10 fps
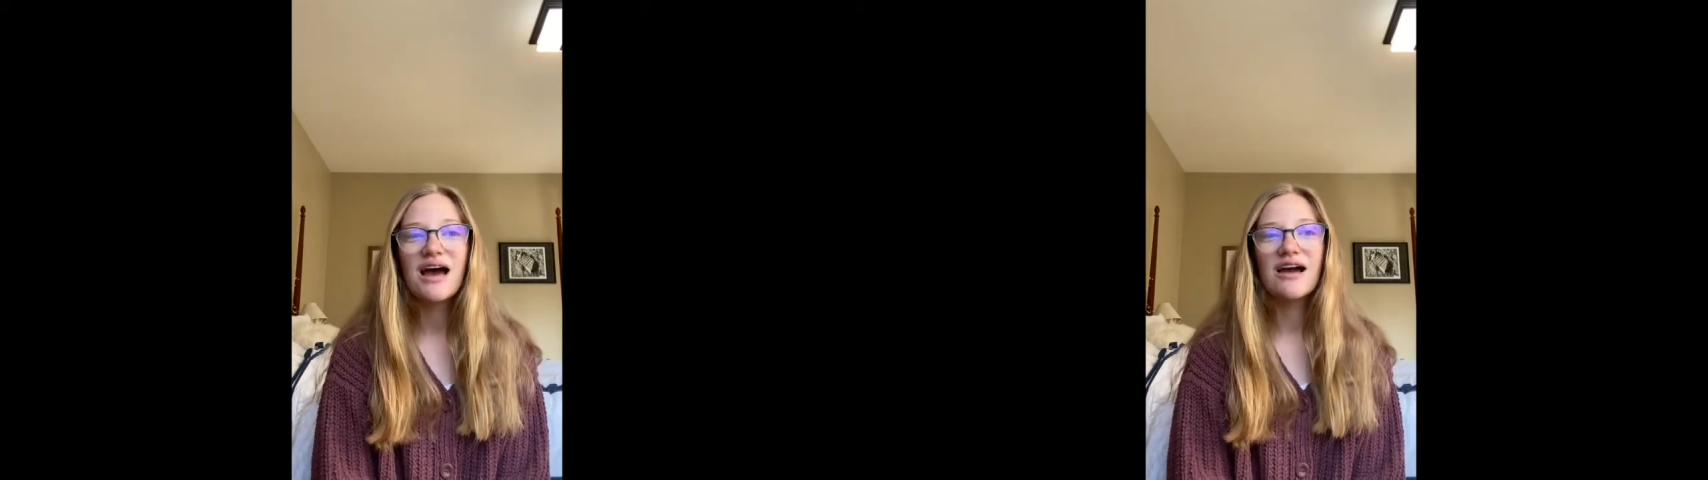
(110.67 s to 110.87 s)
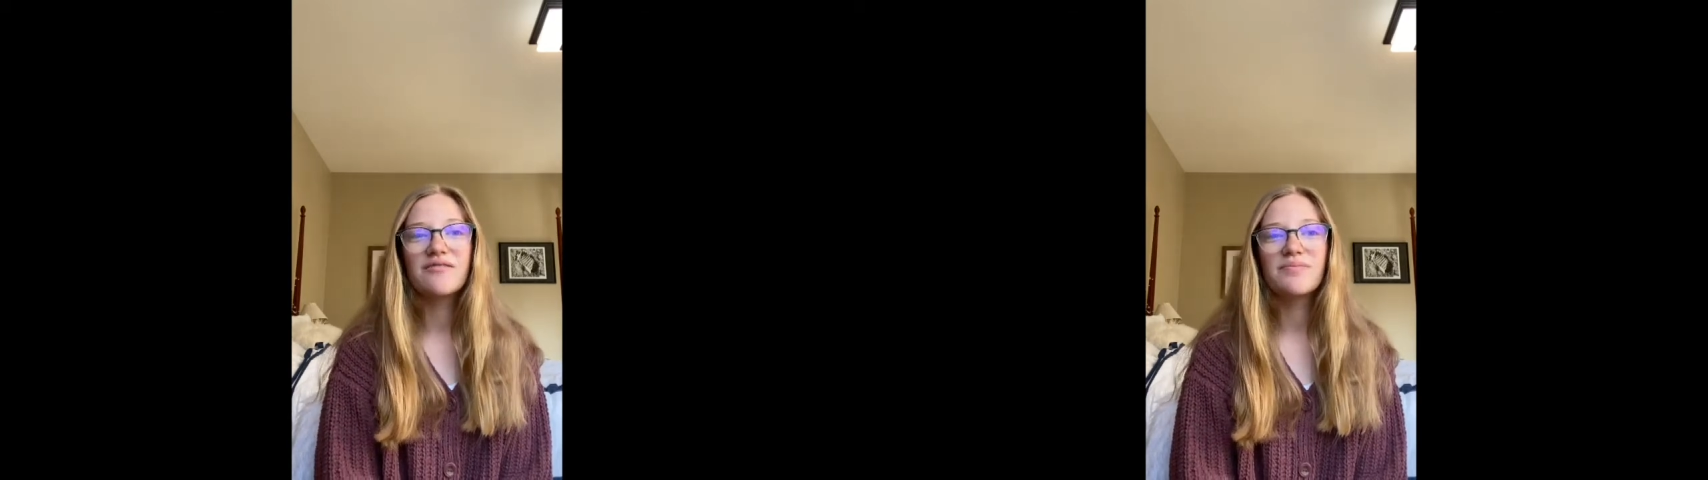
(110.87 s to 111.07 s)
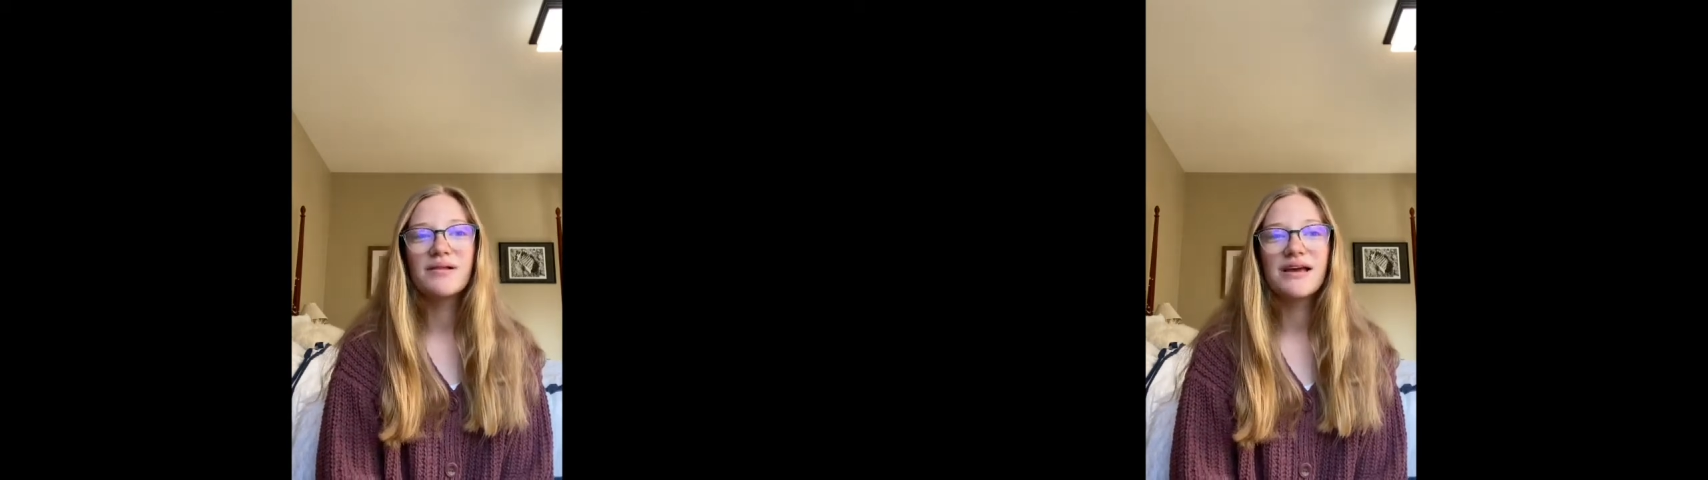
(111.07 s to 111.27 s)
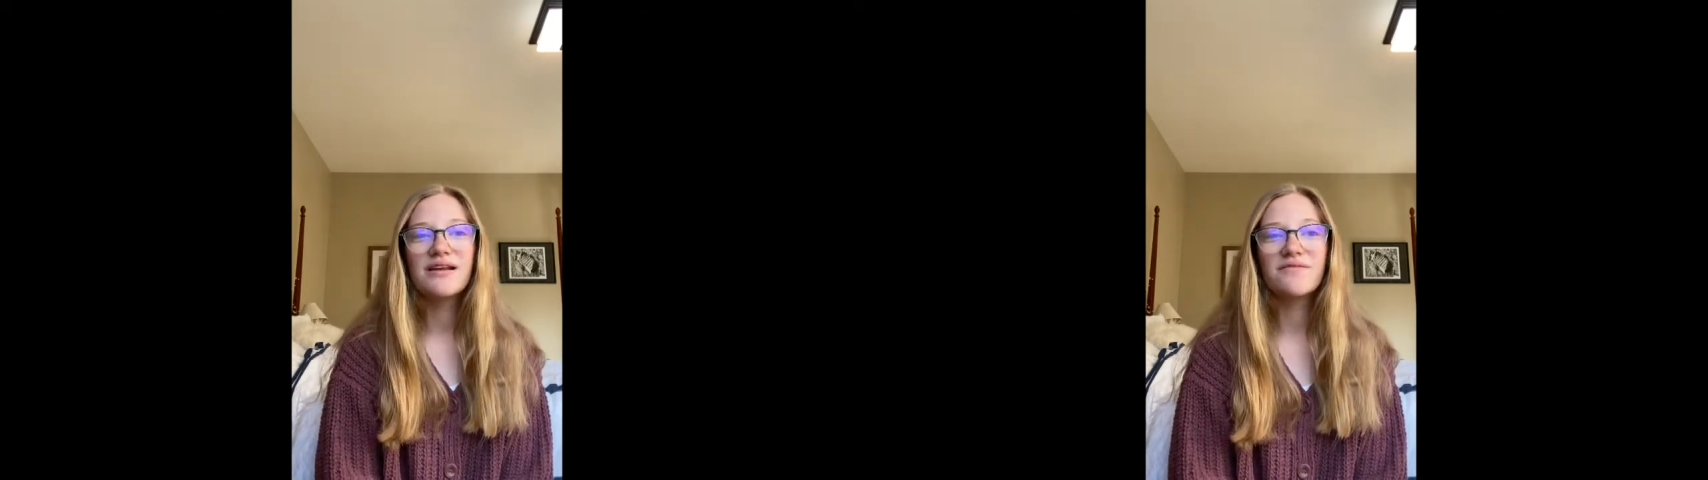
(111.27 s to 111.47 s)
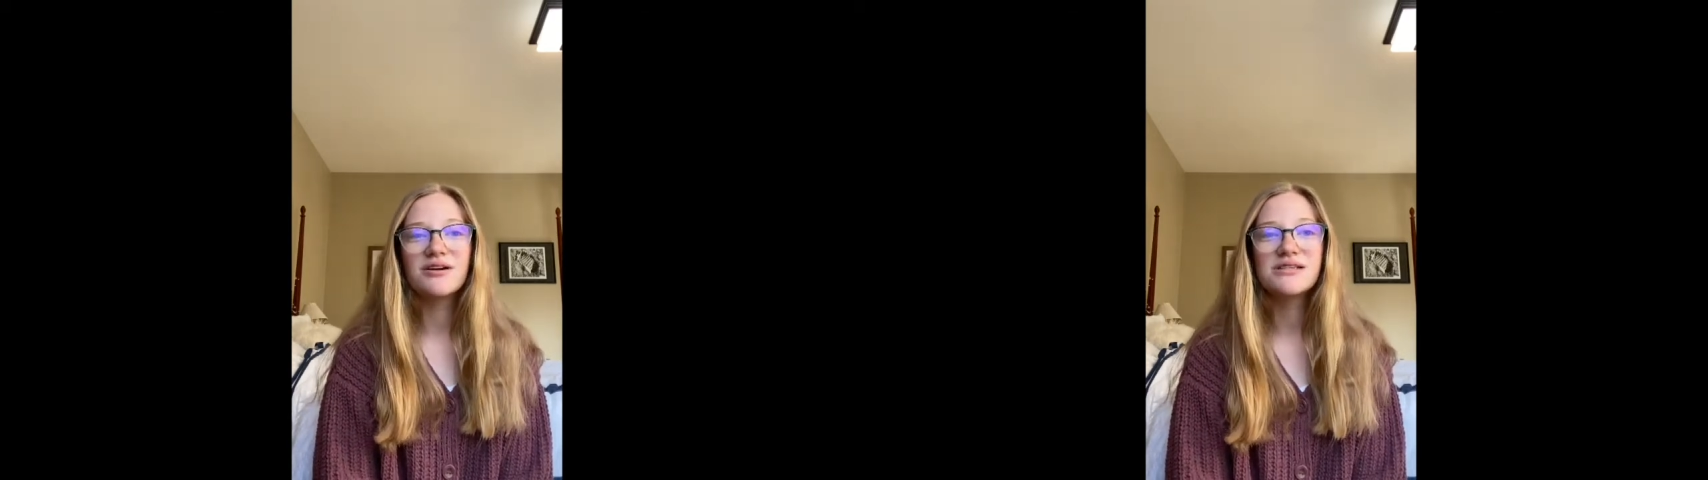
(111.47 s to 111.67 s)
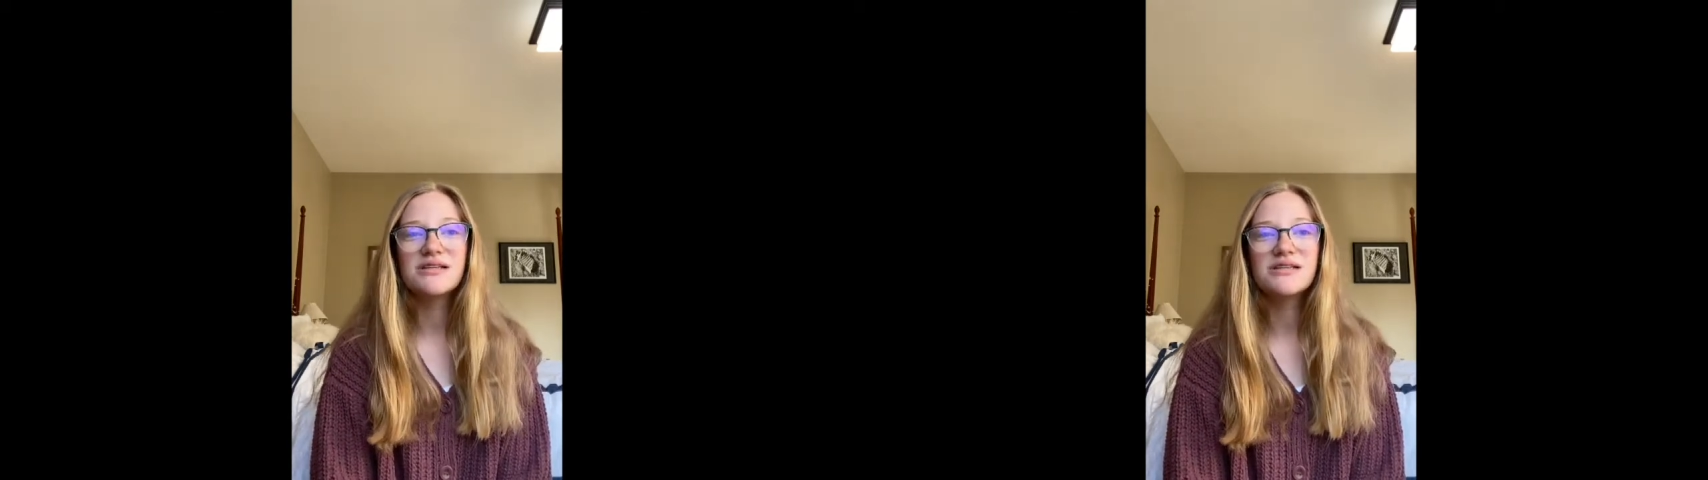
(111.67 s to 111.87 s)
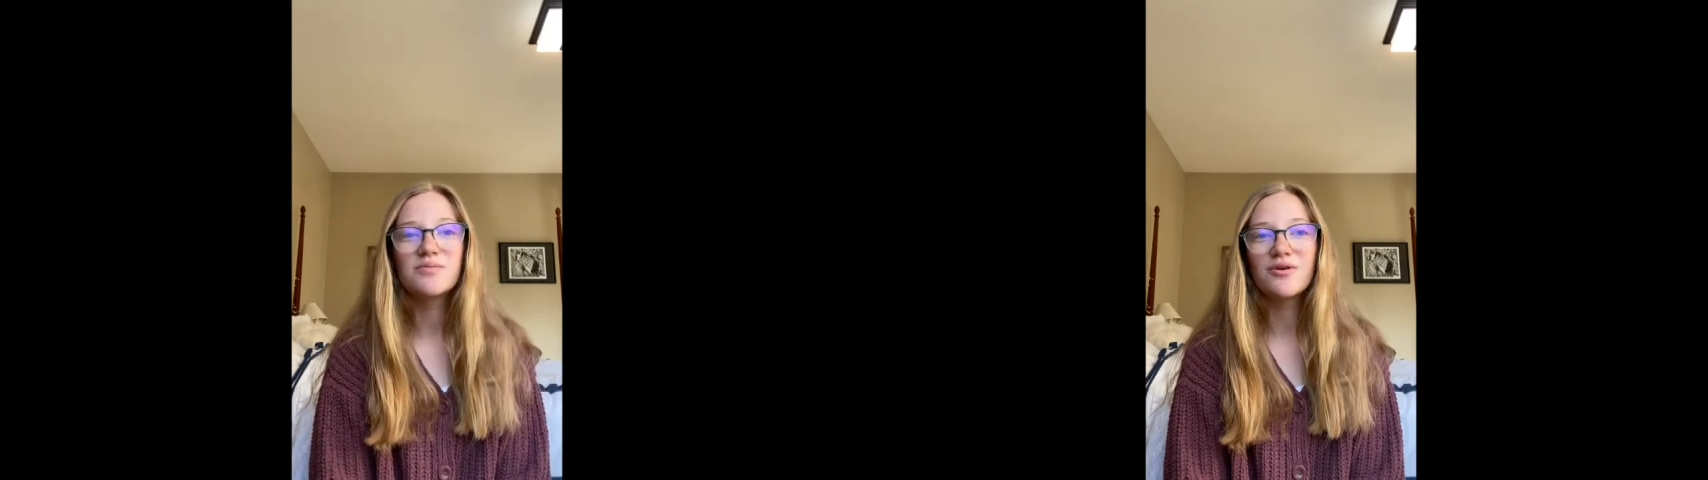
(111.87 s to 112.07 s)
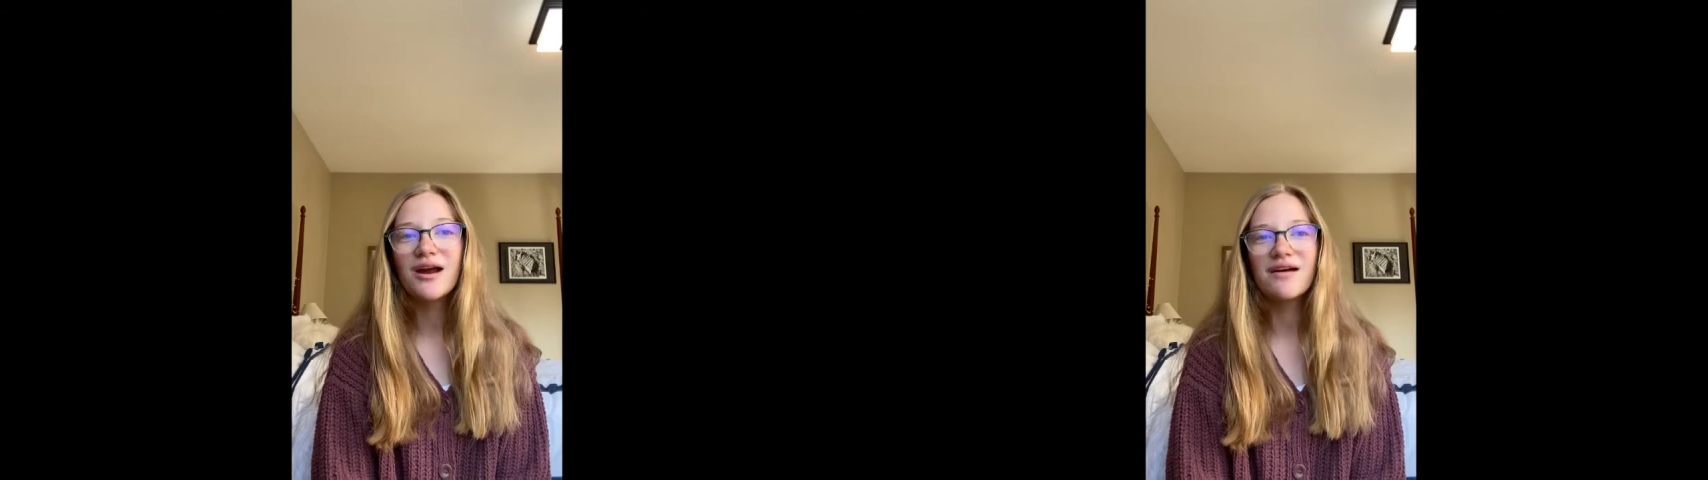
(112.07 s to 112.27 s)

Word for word: I've played a varsity sport